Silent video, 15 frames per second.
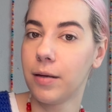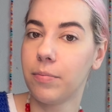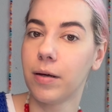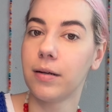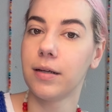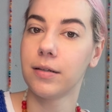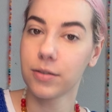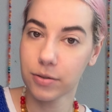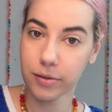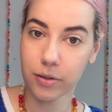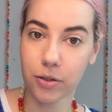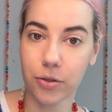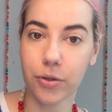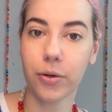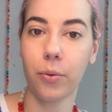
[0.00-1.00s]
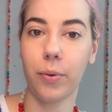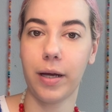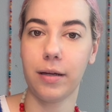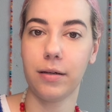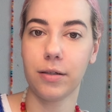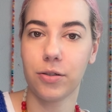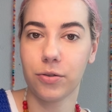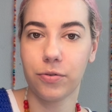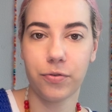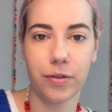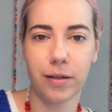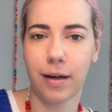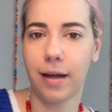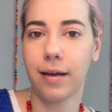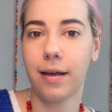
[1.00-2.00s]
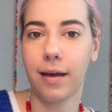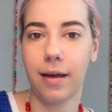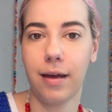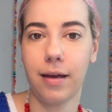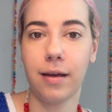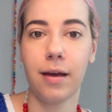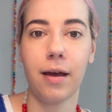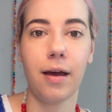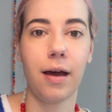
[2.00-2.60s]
but in a secure way, that you feel like, hey,